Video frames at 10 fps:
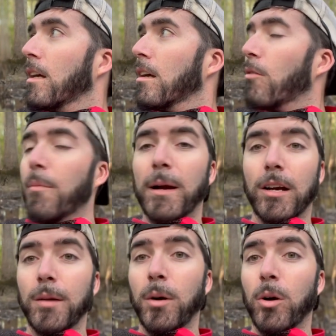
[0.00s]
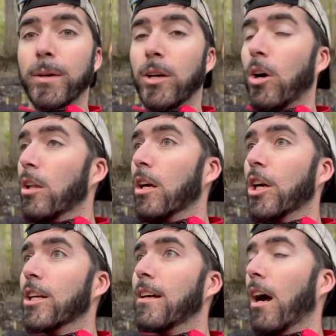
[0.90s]
What my grandpa would call a
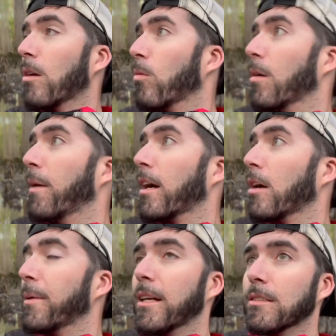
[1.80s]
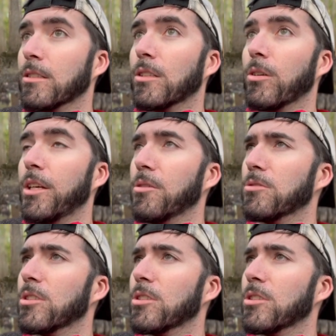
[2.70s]
good God woodpecker because they're so huge.